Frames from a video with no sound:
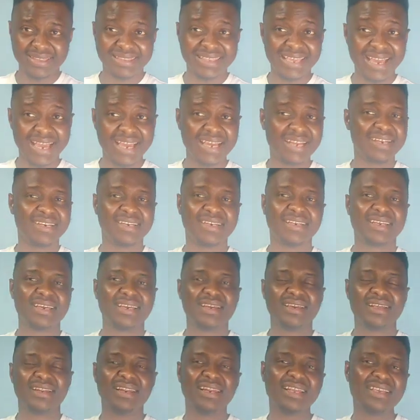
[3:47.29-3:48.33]

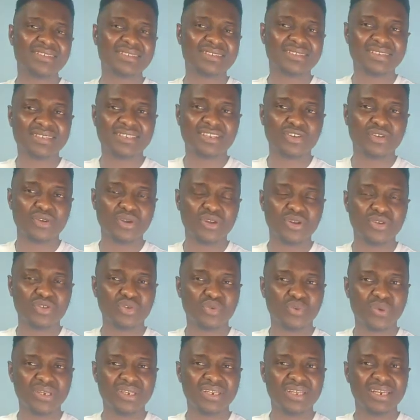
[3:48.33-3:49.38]
than Leicester City going on
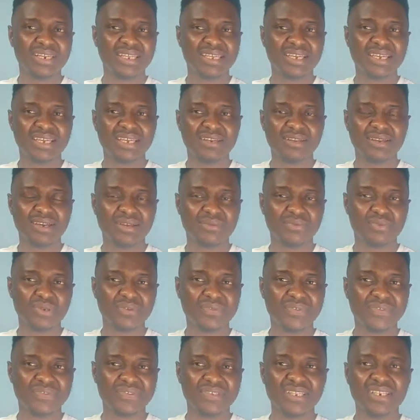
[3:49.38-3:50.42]
to win the league in
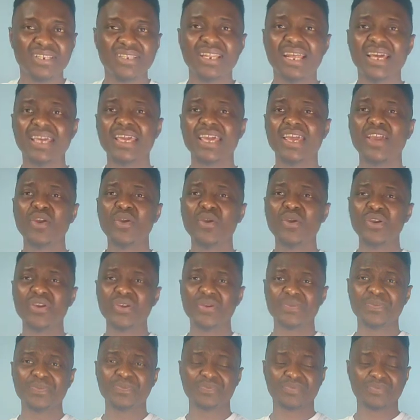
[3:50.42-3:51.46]
2015.
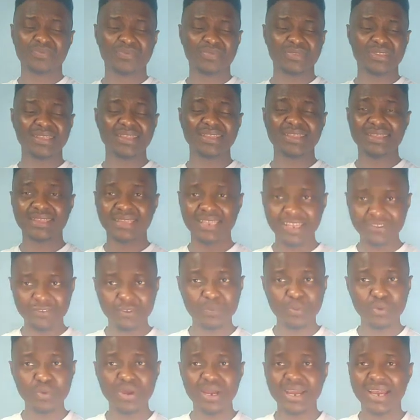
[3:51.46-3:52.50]

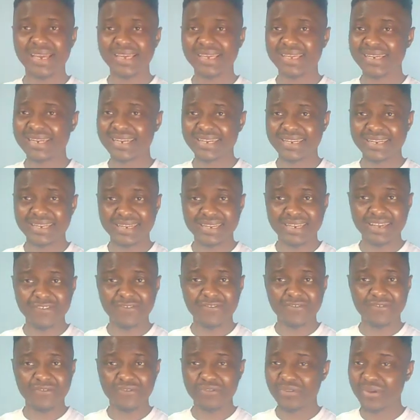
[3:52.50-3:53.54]
Liverpool are in a
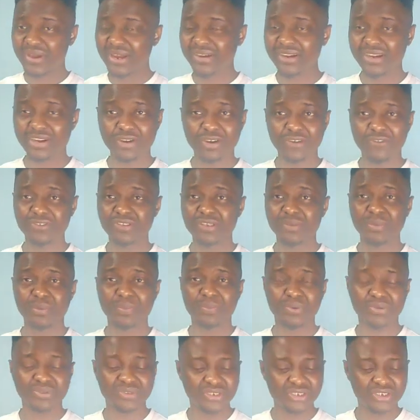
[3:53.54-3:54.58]
very
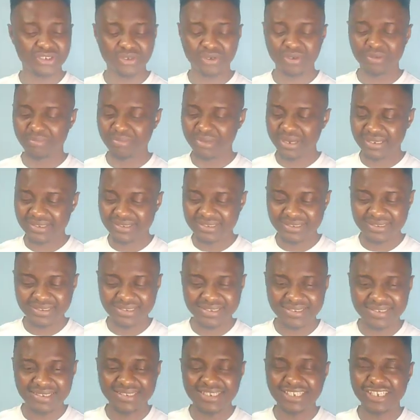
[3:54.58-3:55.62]
comfortable position.
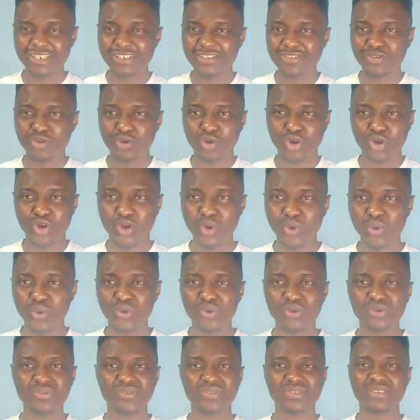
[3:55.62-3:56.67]
Manchester City is not
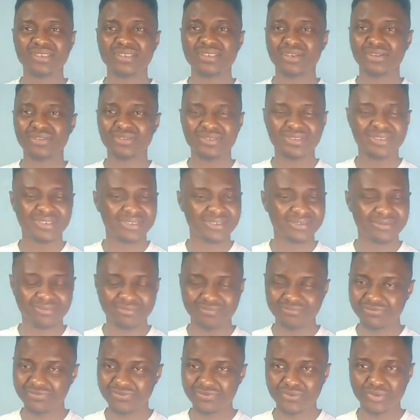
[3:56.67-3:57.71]
close.
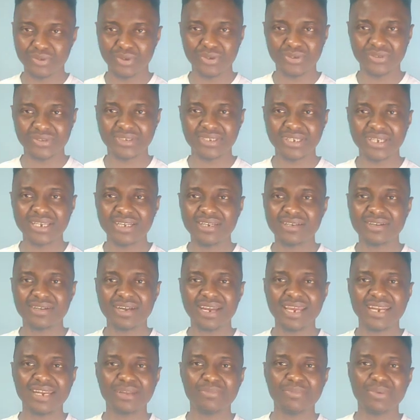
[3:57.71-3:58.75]
Chelsea, of course,
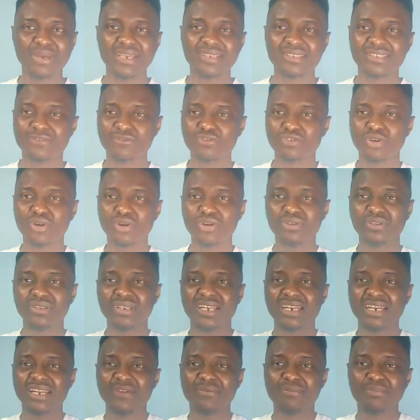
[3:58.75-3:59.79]
tried the best.
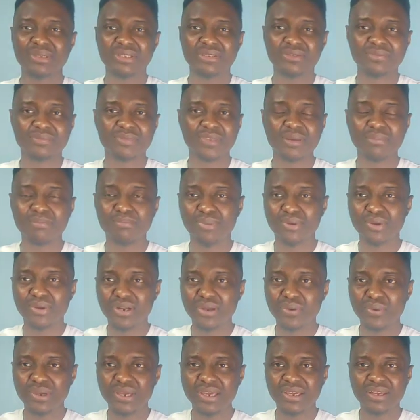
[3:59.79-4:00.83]
They've been
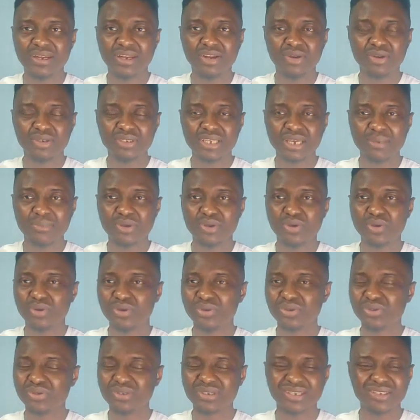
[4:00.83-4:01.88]
blown away a long time
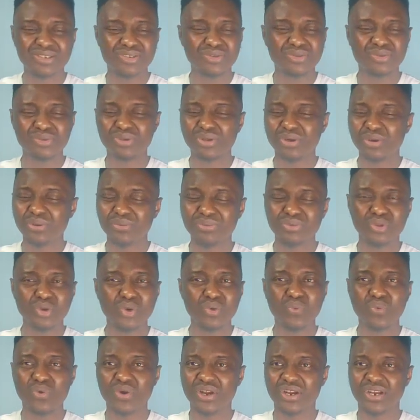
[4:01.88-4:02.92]
ago. Newcastle, no
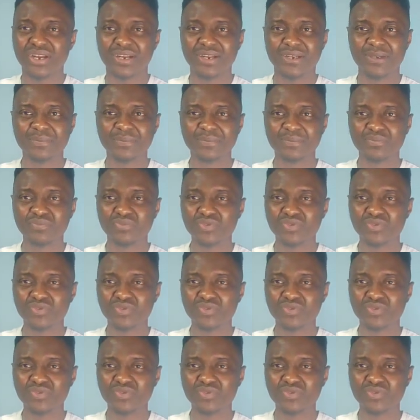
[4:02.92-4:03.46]
one.